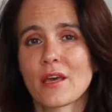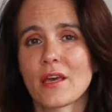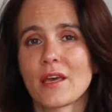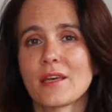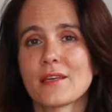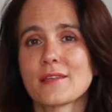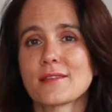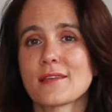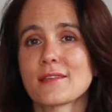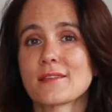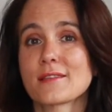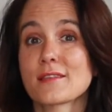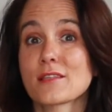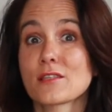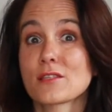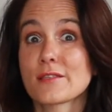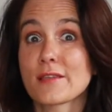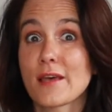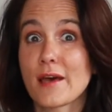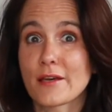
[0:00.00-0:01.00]
is its
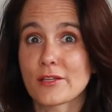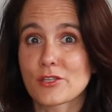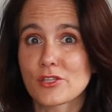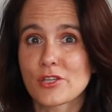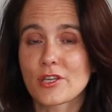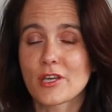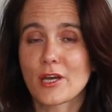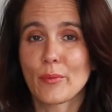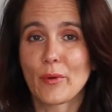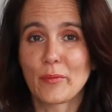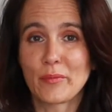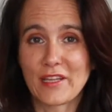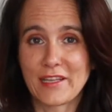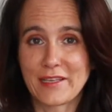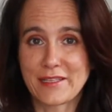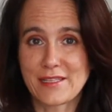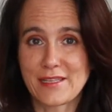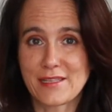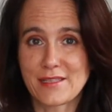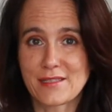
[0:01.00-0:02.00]
search
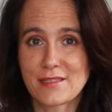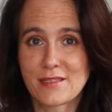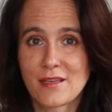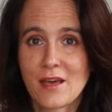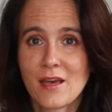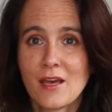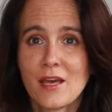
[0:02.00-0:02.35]
capabilities.